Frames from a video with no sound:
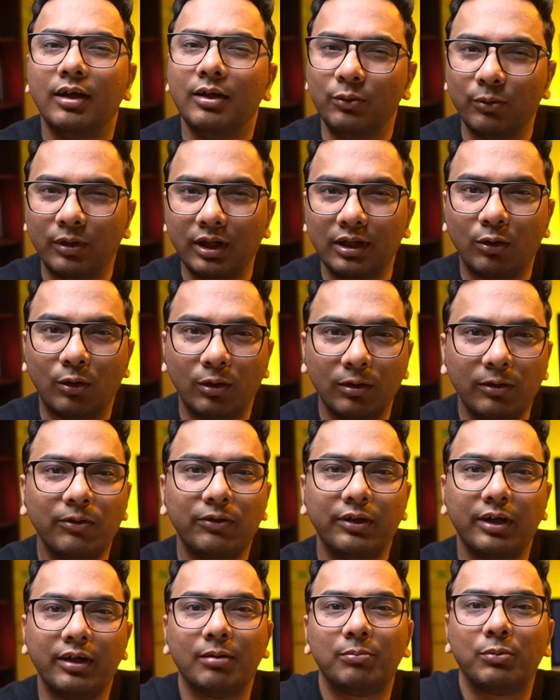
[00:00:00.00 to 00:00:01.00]
You can also
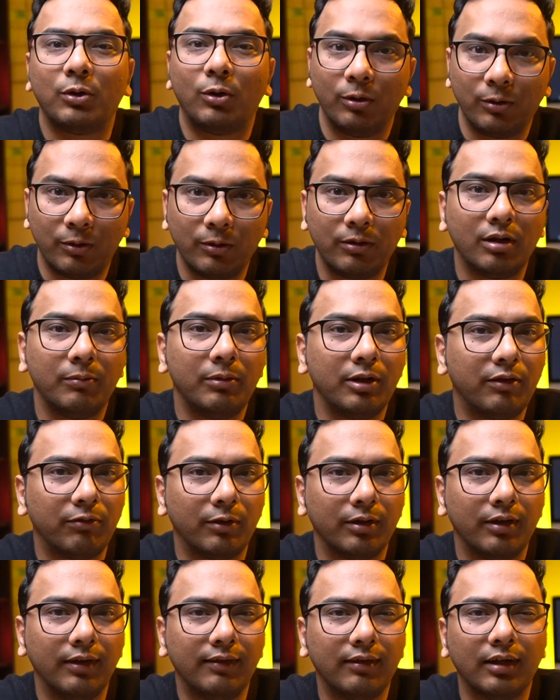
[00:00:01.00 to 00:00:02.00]
set up auto debits
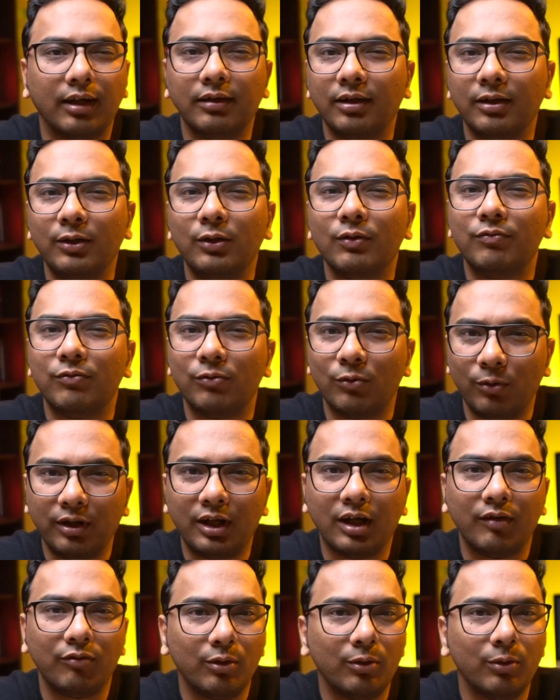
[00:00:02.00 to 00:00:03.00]
for this, and then you won't
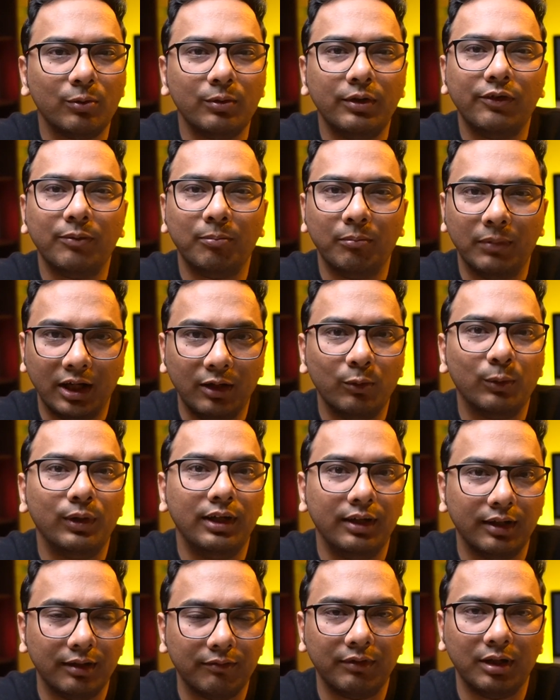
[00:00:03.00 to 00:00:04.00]
have to do this
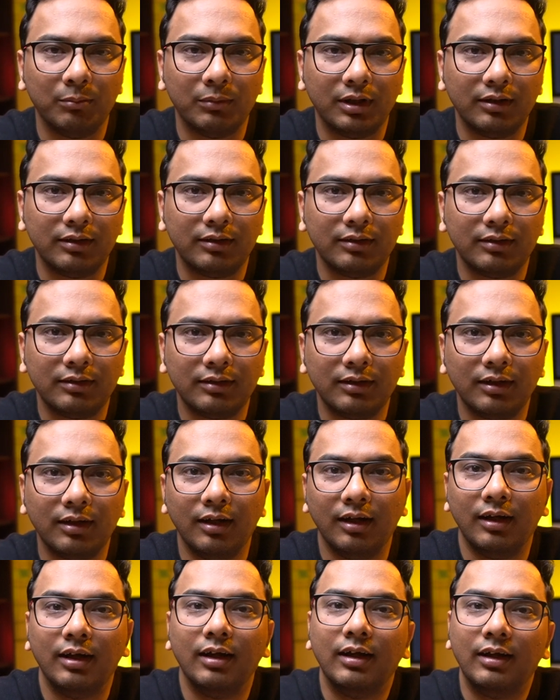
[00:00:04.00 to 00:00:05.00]
manually every month.
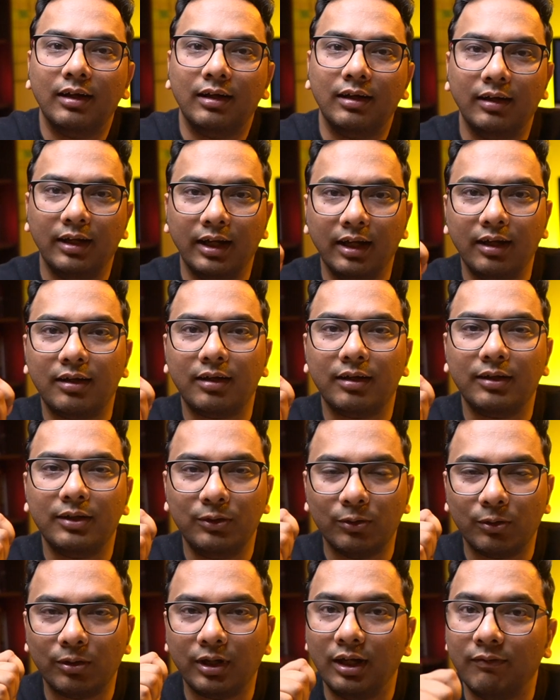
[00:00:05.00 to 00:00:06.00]
Link
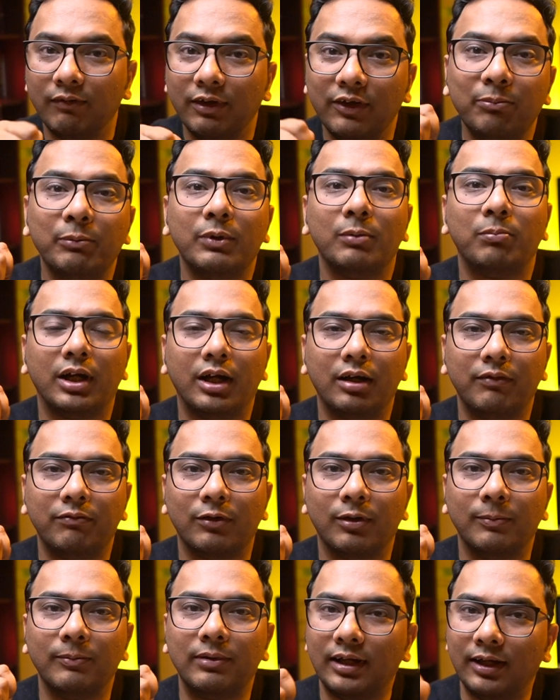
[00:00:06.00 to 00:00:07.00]
your investment
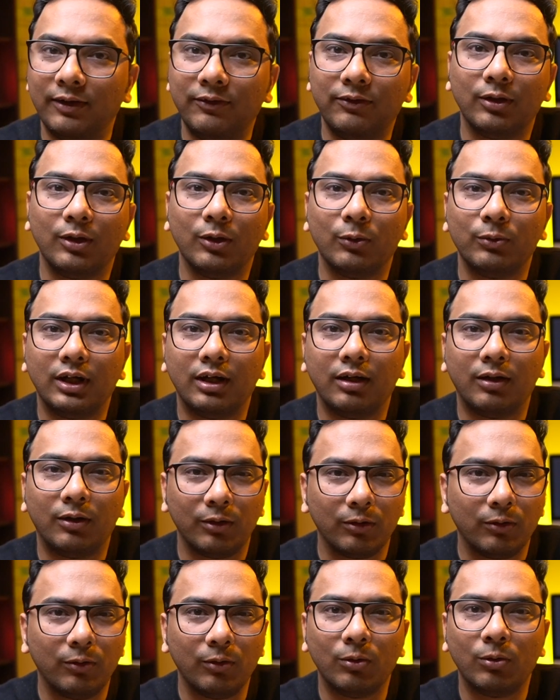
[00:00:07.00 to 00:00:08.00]
platforms like Zerodha
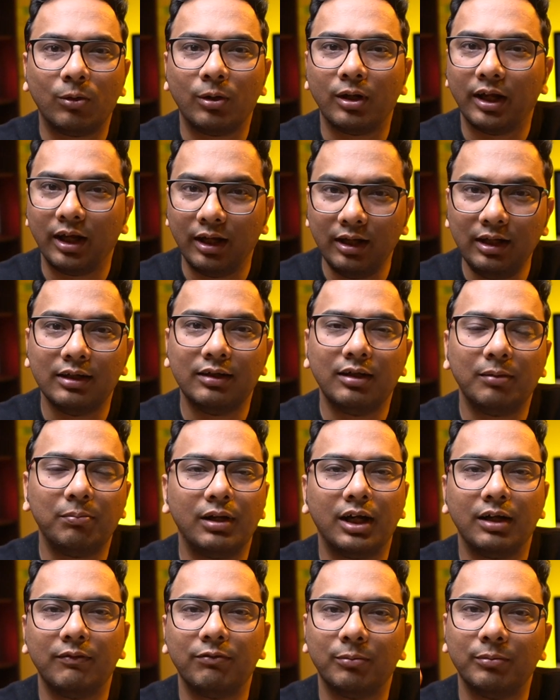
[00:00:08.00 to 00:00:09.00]
or Grow or any other
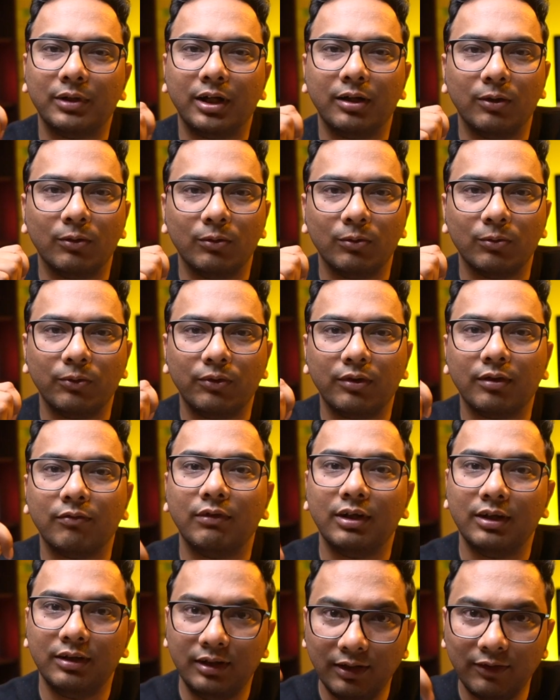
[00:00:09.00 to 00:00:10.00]
platform that you use
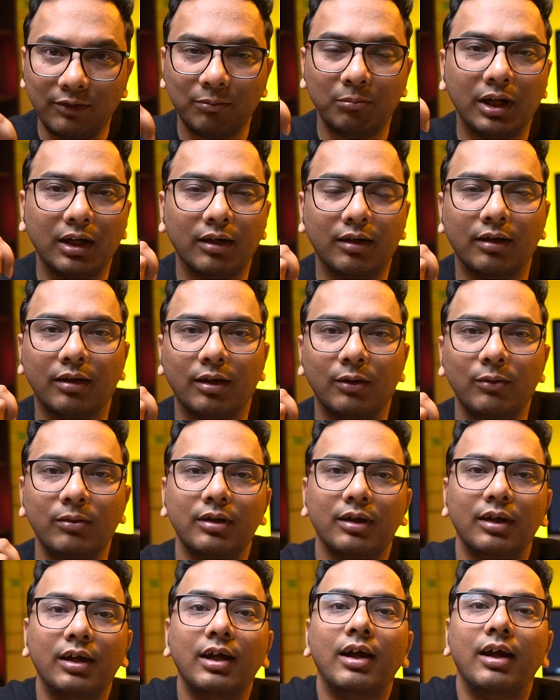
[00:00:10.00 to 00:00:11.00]
with this bank account
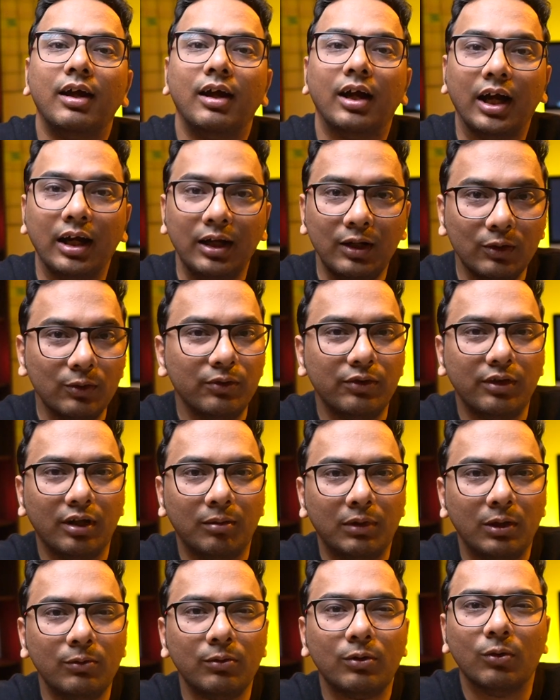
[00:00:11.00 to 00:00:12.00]
and use the
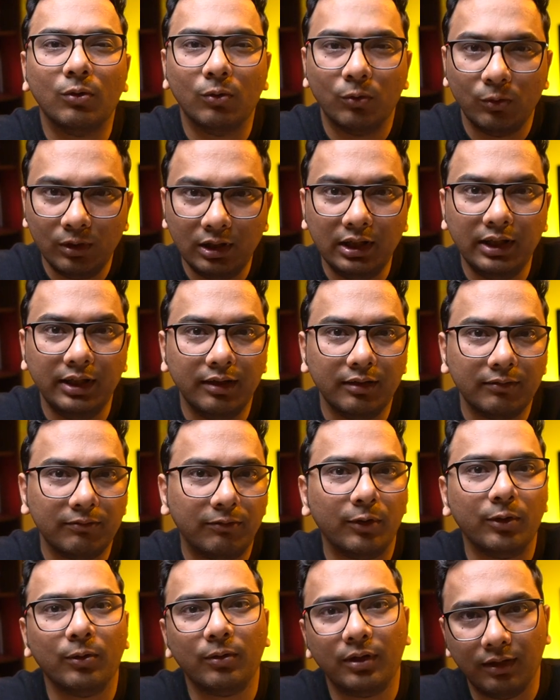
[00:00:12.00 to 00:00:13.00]
amount only
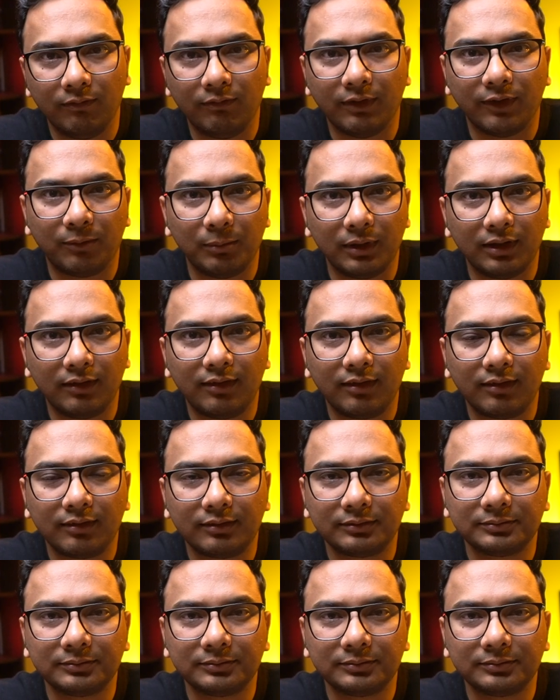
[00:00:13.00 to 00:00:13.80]
for your investments.